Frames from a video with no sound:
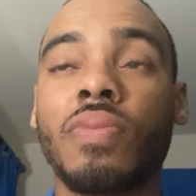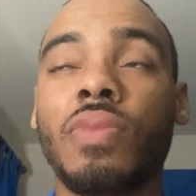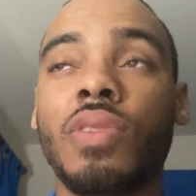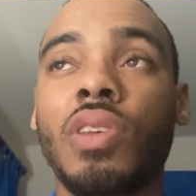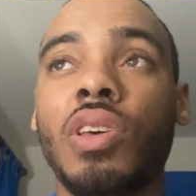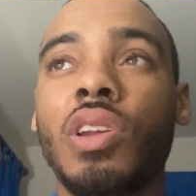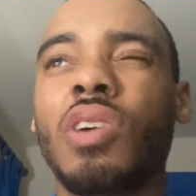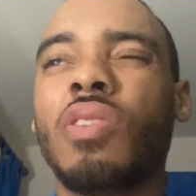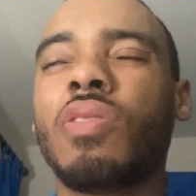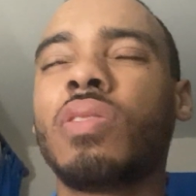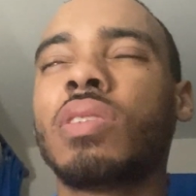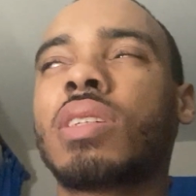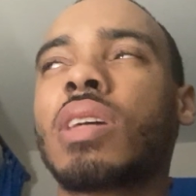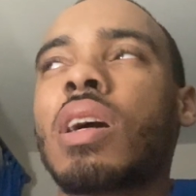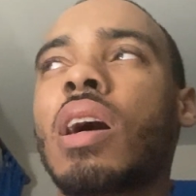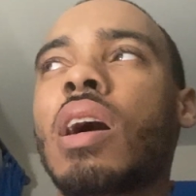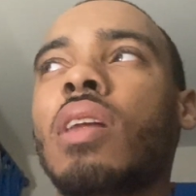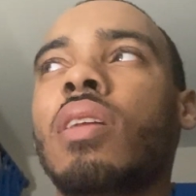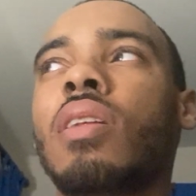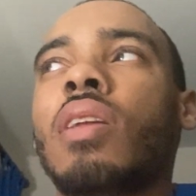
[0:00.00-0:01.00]
You know, it's
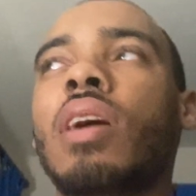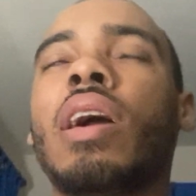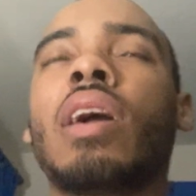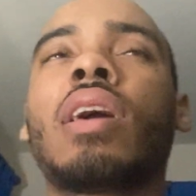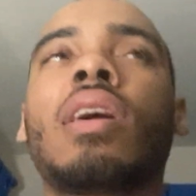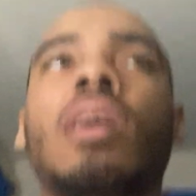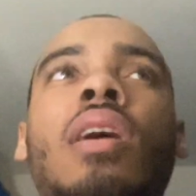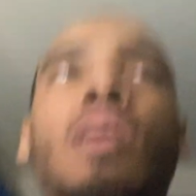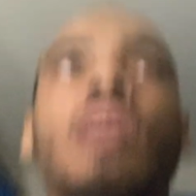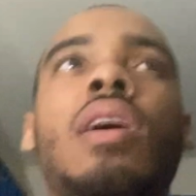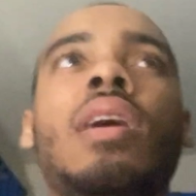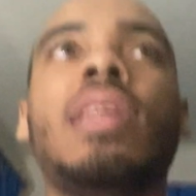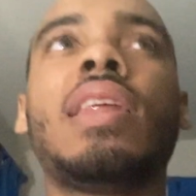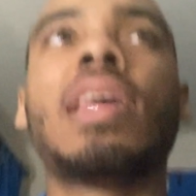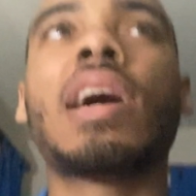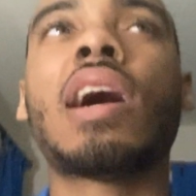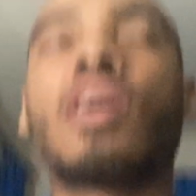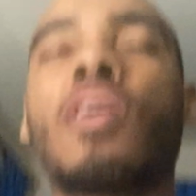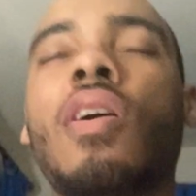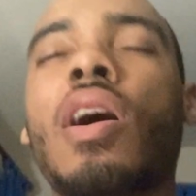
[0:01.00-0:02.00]
kind of like
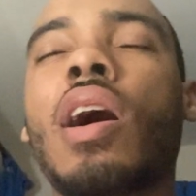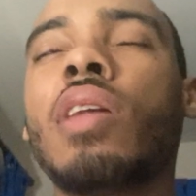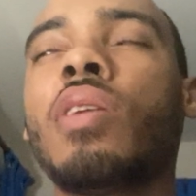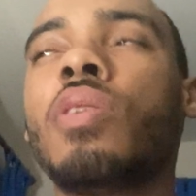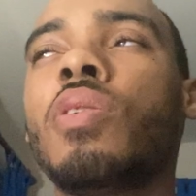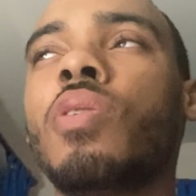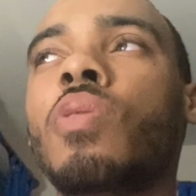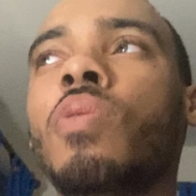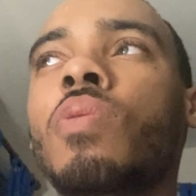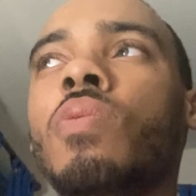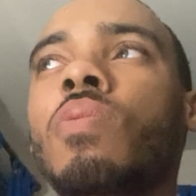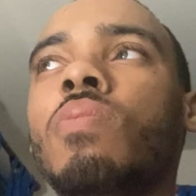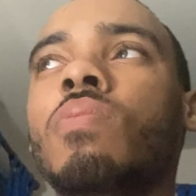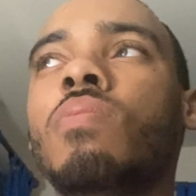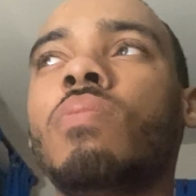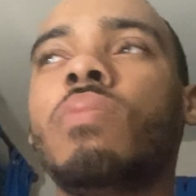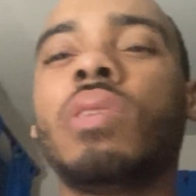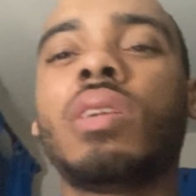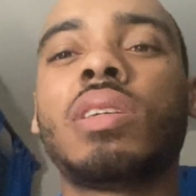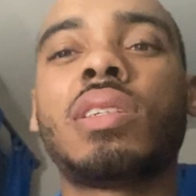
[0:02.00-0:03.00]
now I know
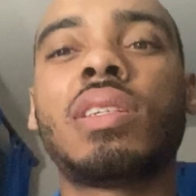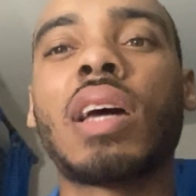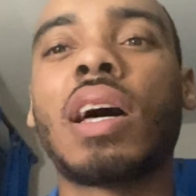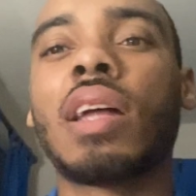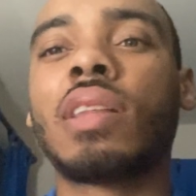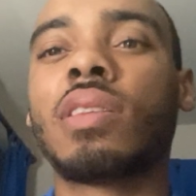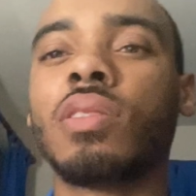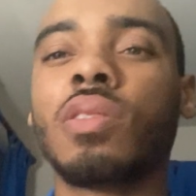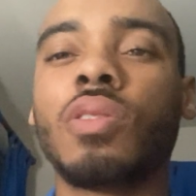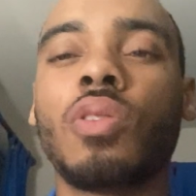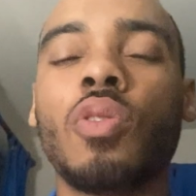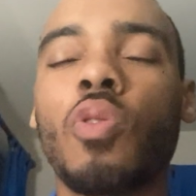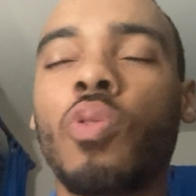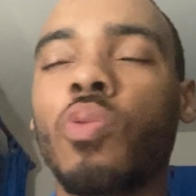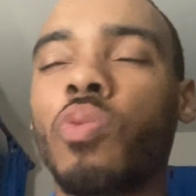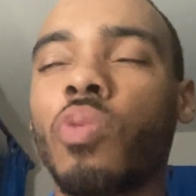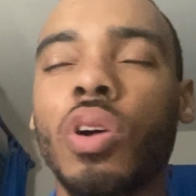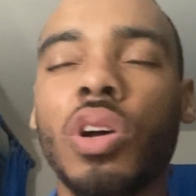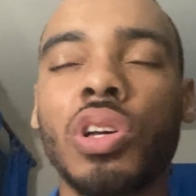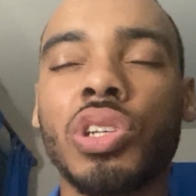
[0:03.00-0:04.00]
it's not the gold
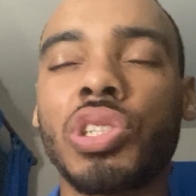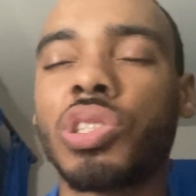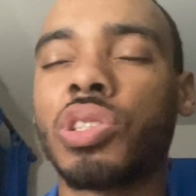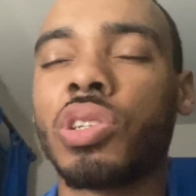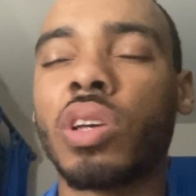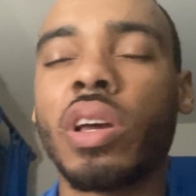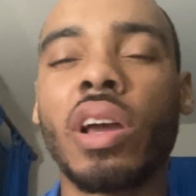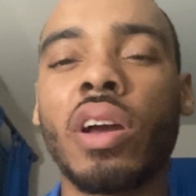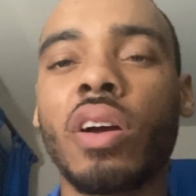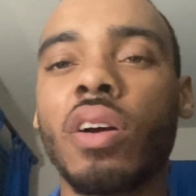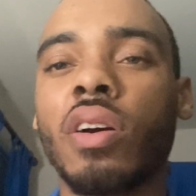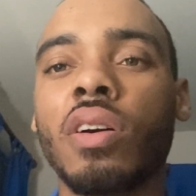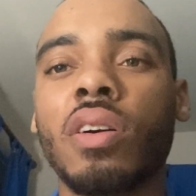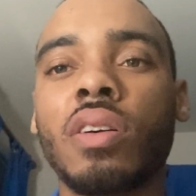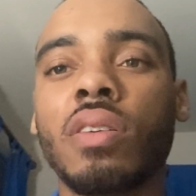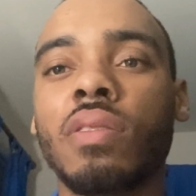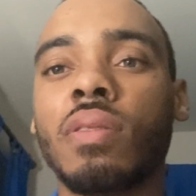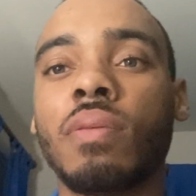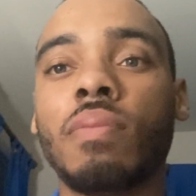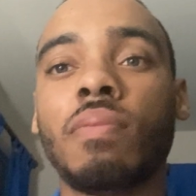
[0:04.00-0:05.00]
rush
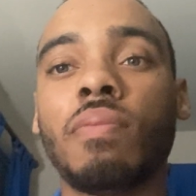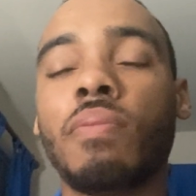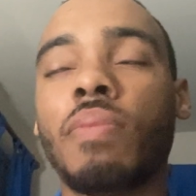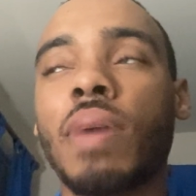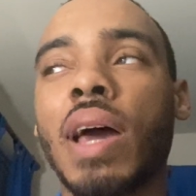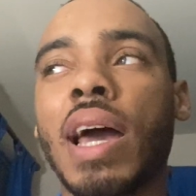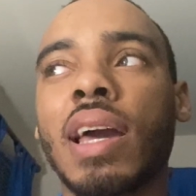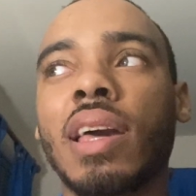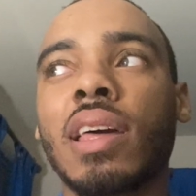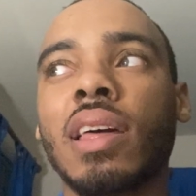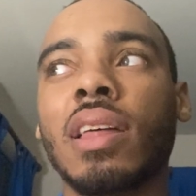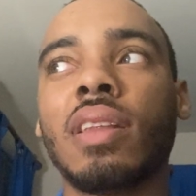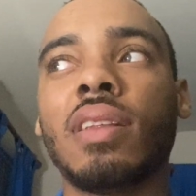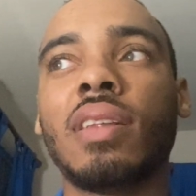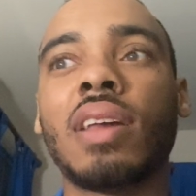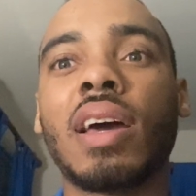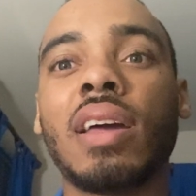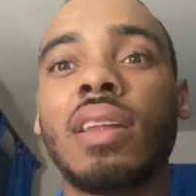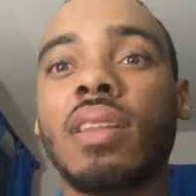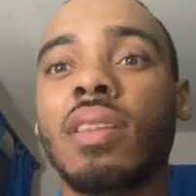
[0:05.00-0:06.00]
era and back
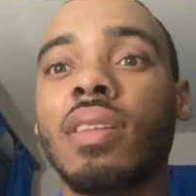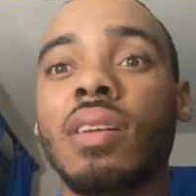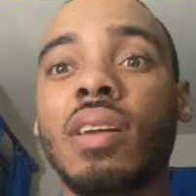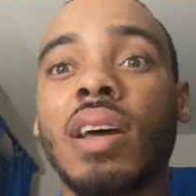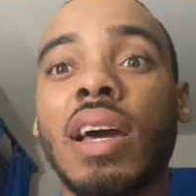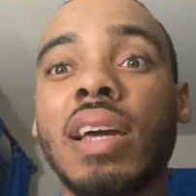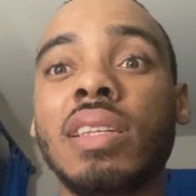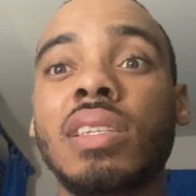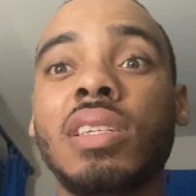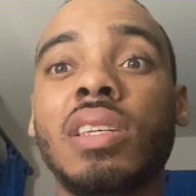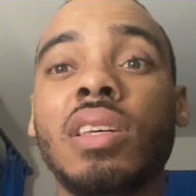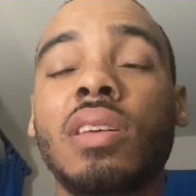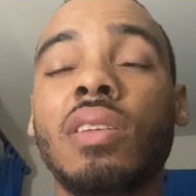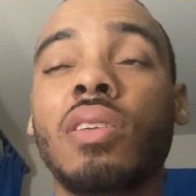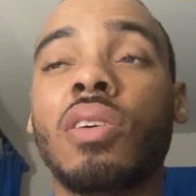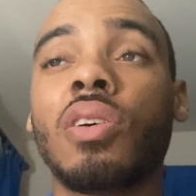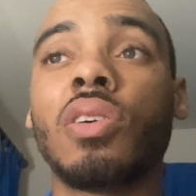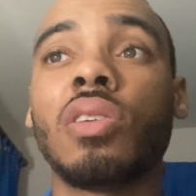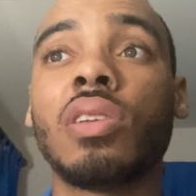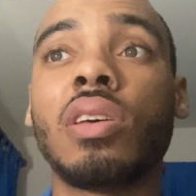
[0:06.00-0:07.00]
in the 19
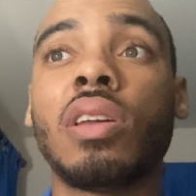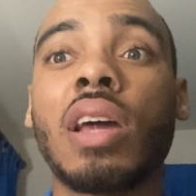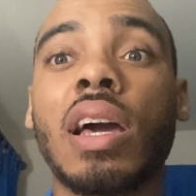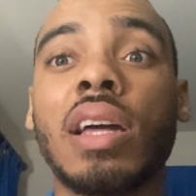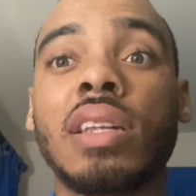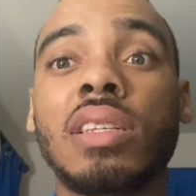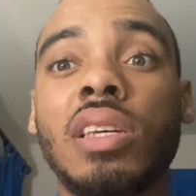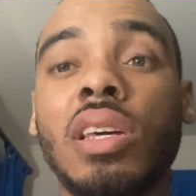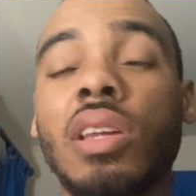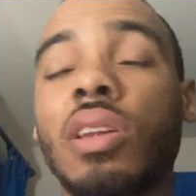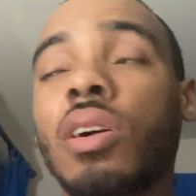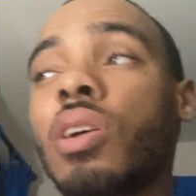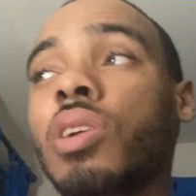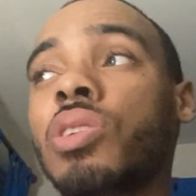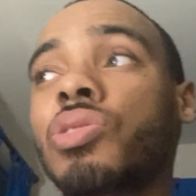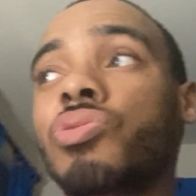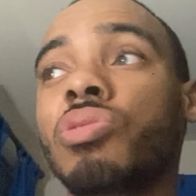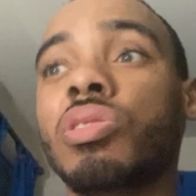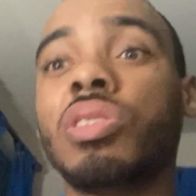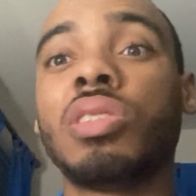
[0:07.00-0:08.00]
early
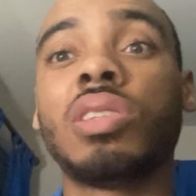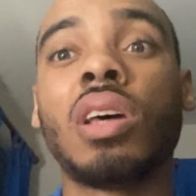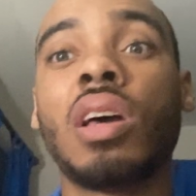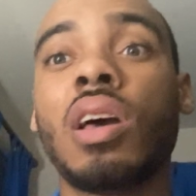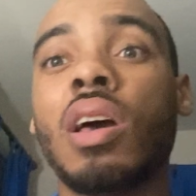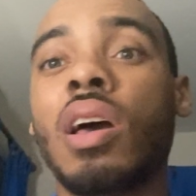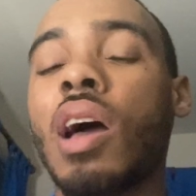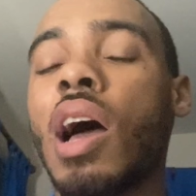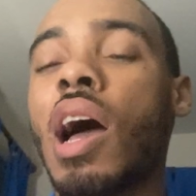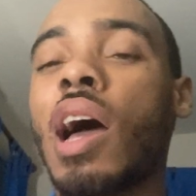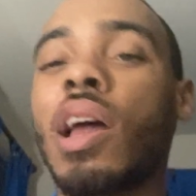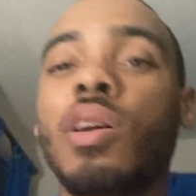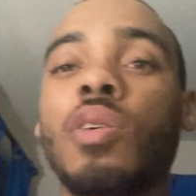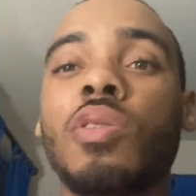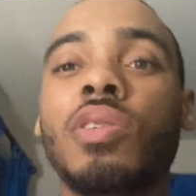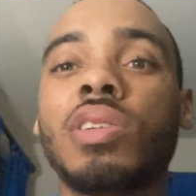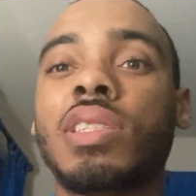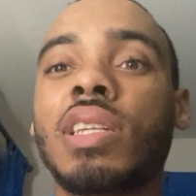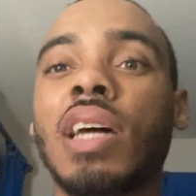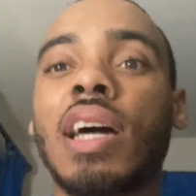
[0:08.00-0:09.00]
1900s. I know
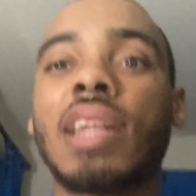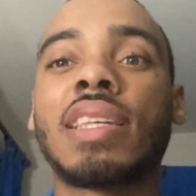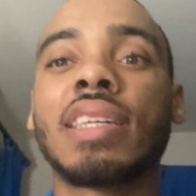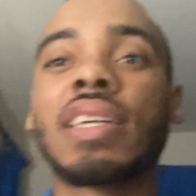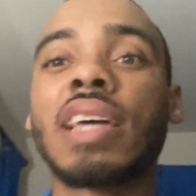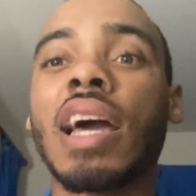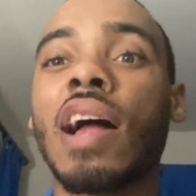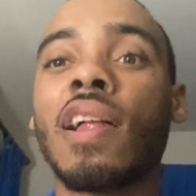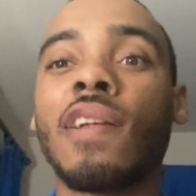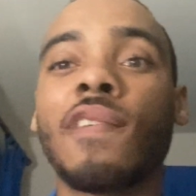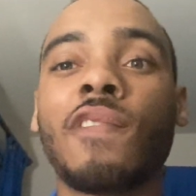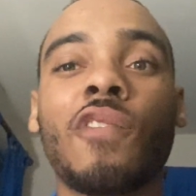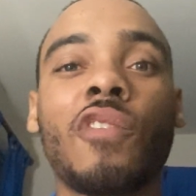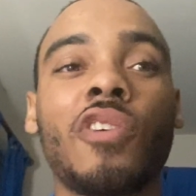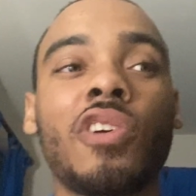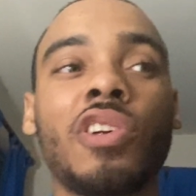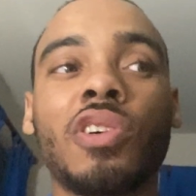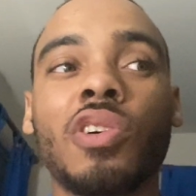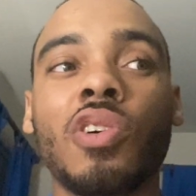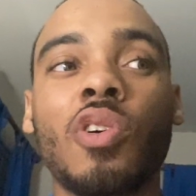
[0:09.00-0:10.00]
it's not the
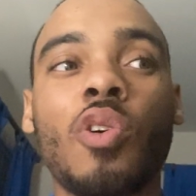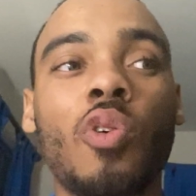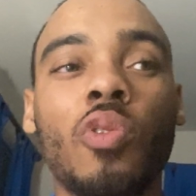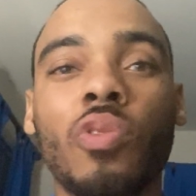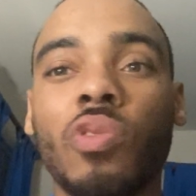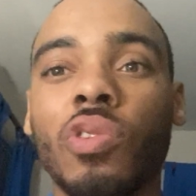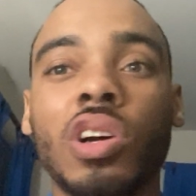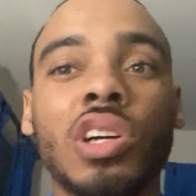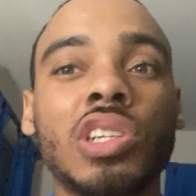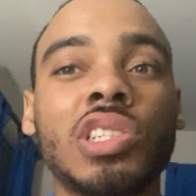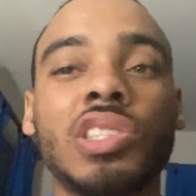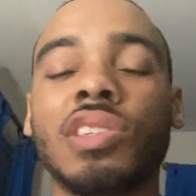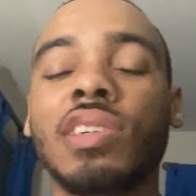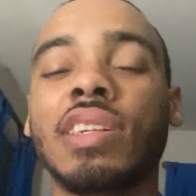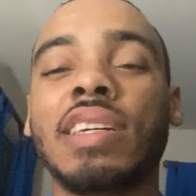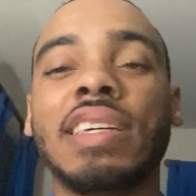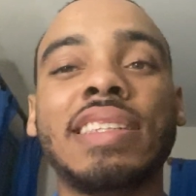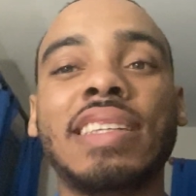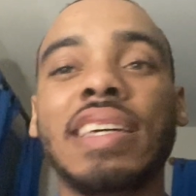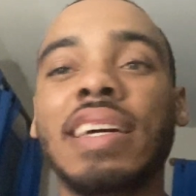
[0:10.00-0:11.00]
California gold rush or
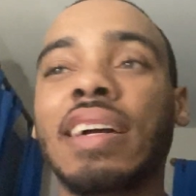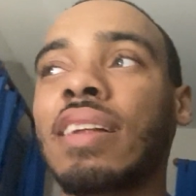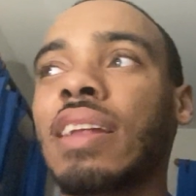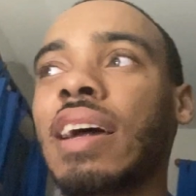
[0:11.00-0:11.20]
anything